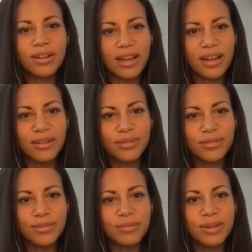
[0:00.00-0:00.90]
life
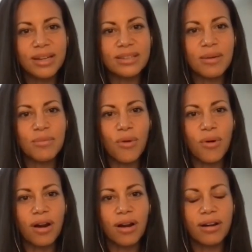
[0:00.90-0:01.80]
because I'm
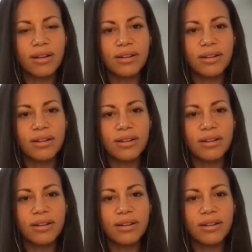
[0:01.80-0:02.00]
more,